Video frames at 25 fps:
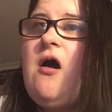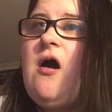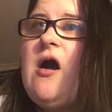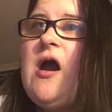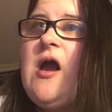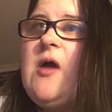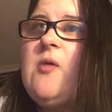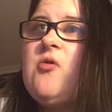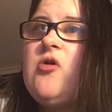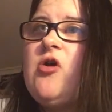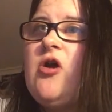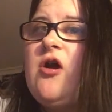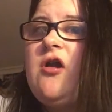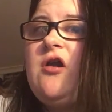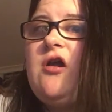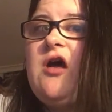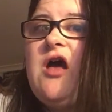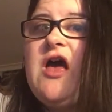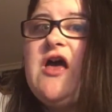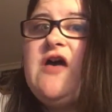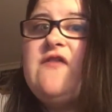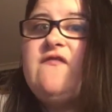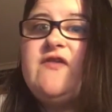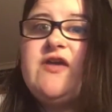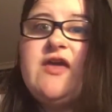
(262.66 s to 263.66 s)
I will go
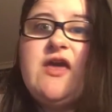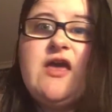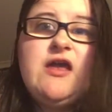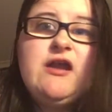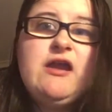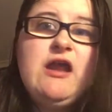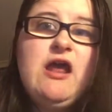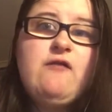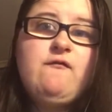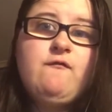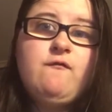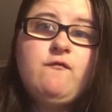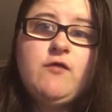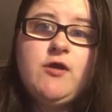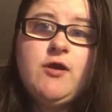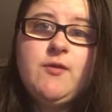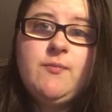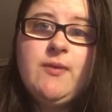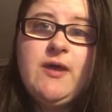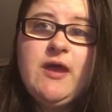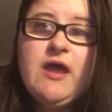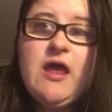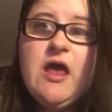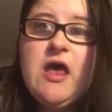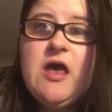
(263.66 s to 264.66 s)
live again at 3
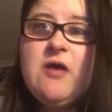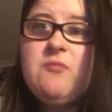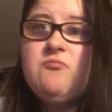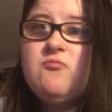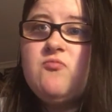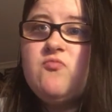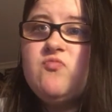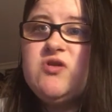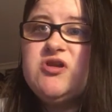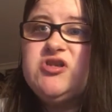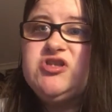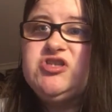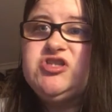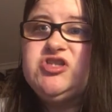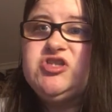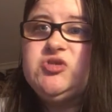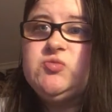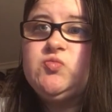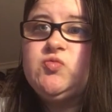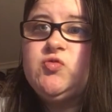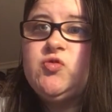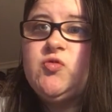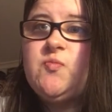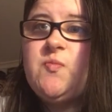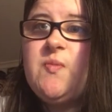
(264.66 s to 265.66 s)
p.m,
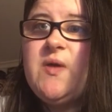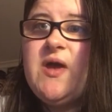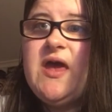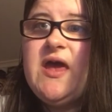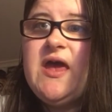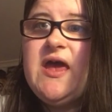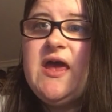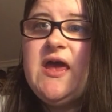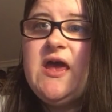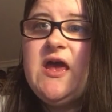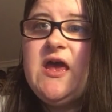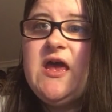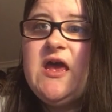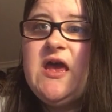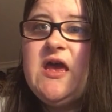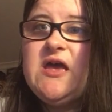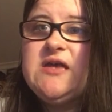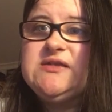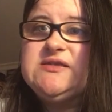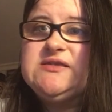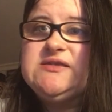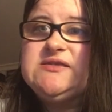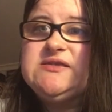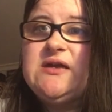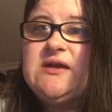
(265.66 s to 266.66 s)
which will be
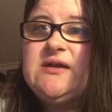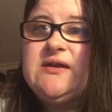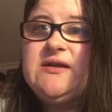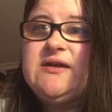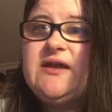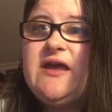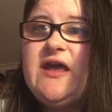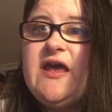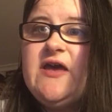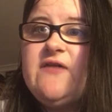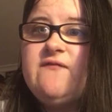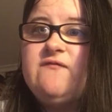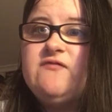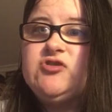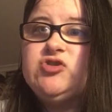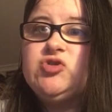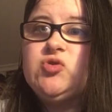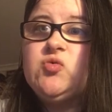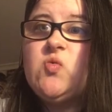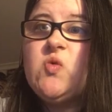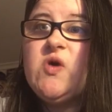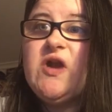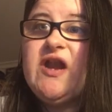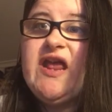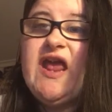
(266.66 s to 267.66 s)
Sunday the
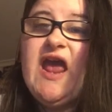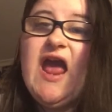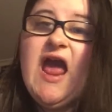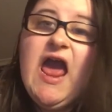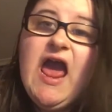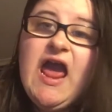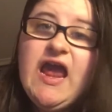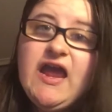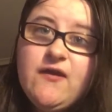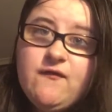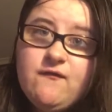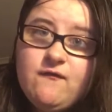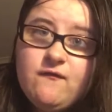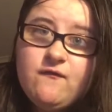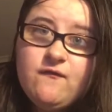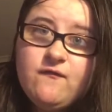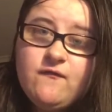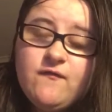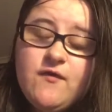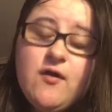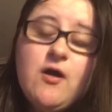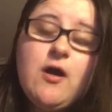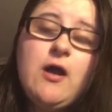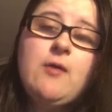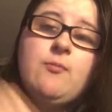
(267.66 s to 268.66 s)
28th.
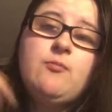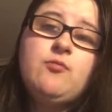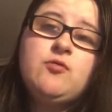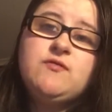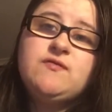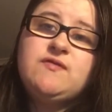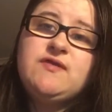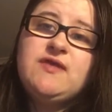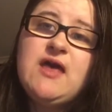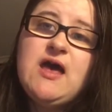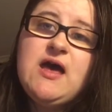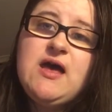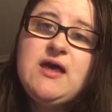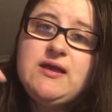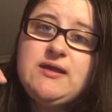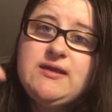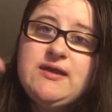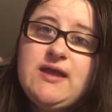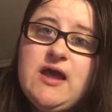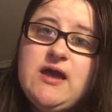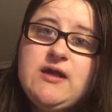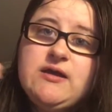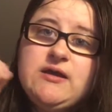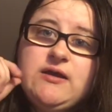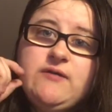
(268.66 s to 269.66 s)
I'll put that
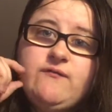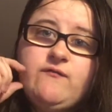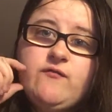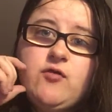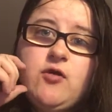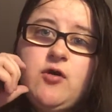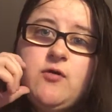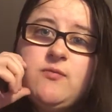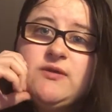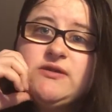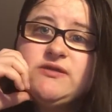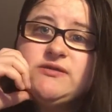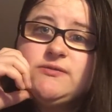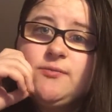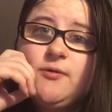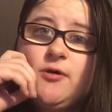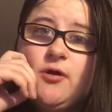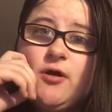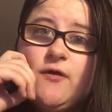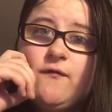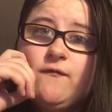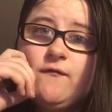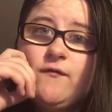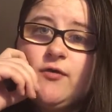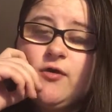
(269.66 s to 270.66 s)
down in the comments
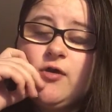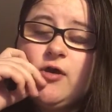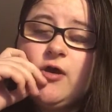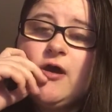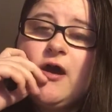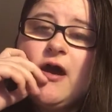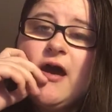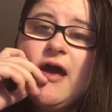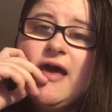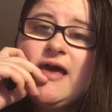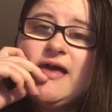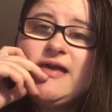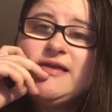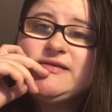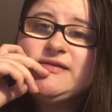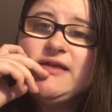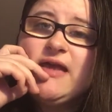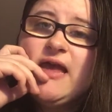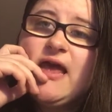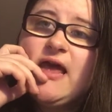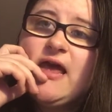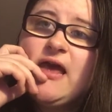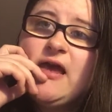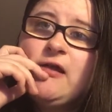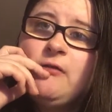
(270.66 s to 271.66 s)
below for you guys,
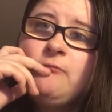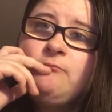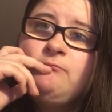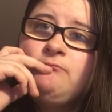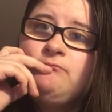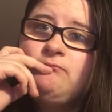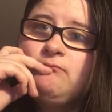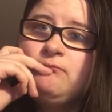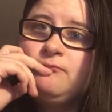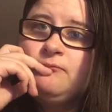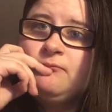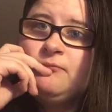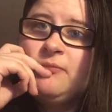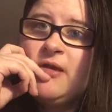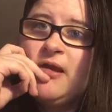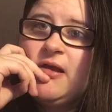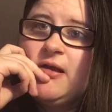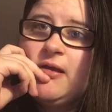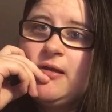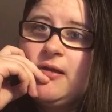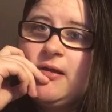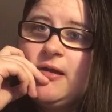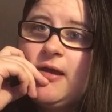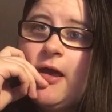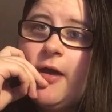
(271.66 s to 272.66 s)
and
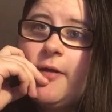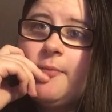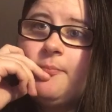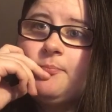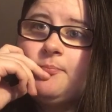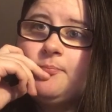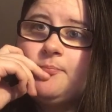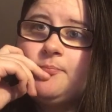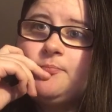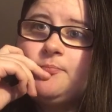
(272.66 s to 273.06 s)
yeah.